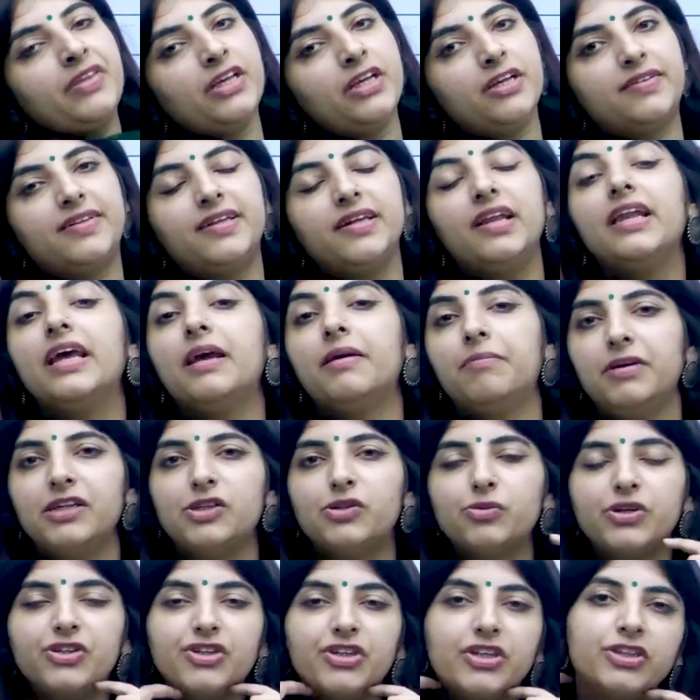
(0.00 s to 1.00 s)
syllabus
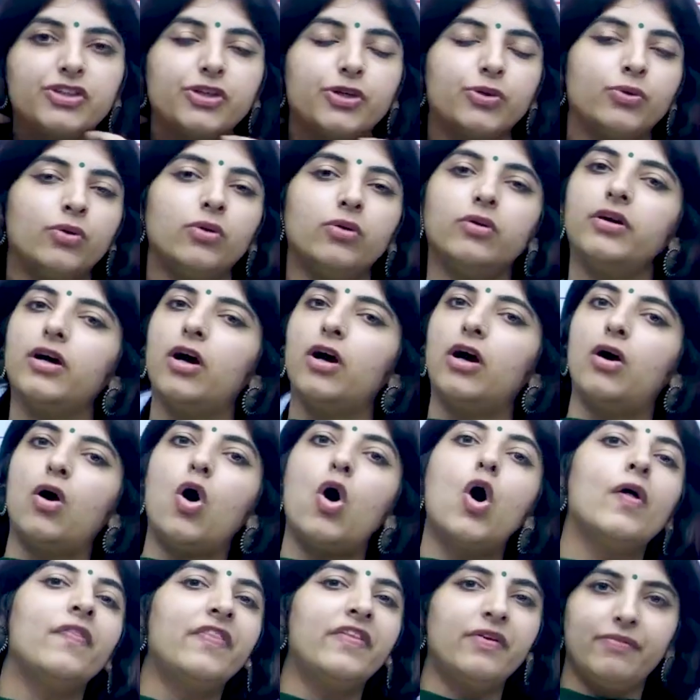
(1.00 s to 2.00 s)
which is, you know, uh,
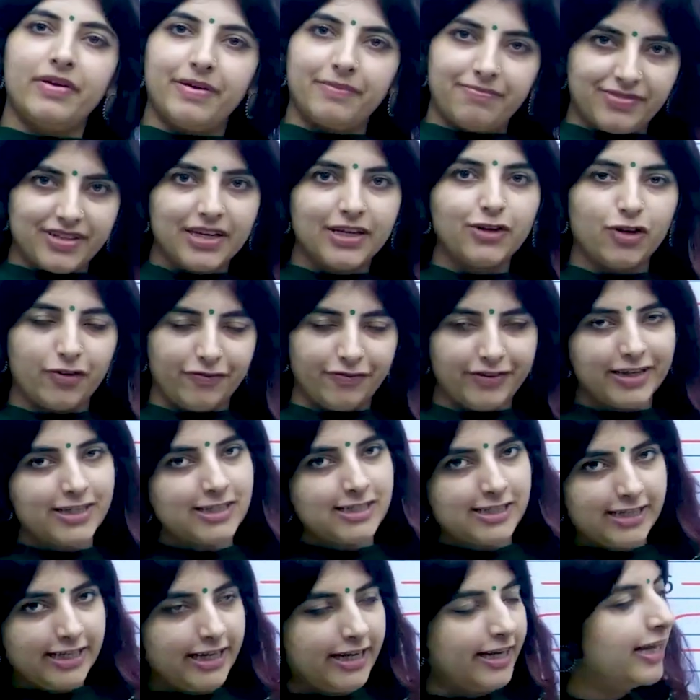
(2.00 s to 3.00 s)
on the website of
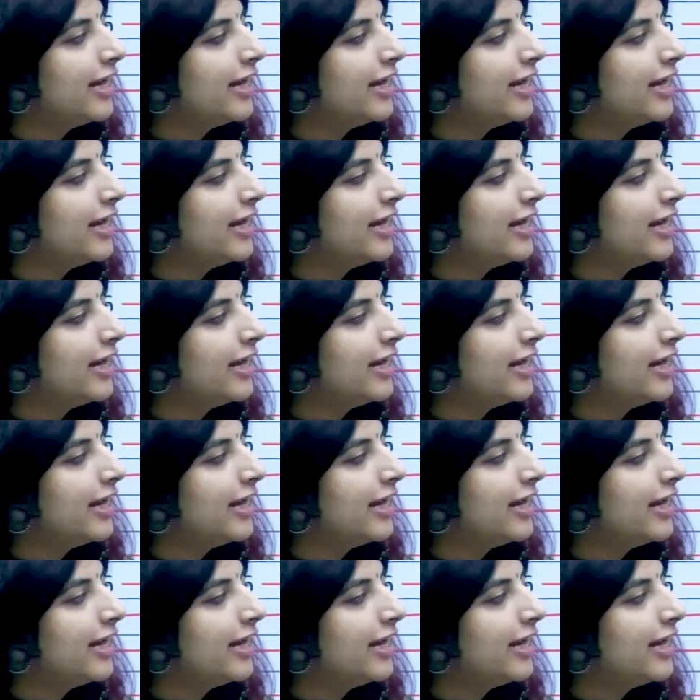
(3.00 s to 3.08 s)
NTA.